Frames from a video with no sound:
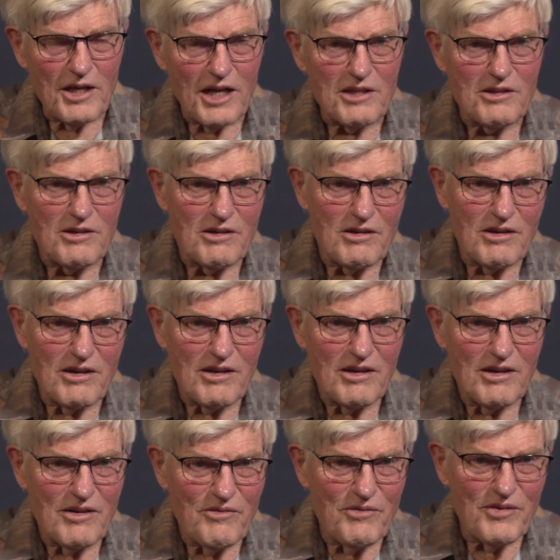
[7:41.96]

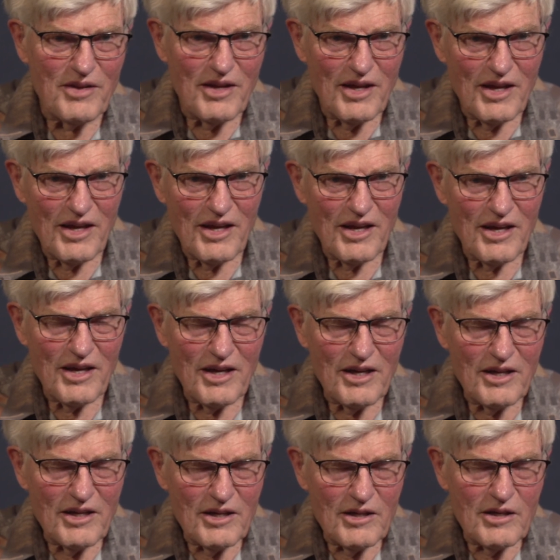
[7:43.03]
H2S is a killer, yes.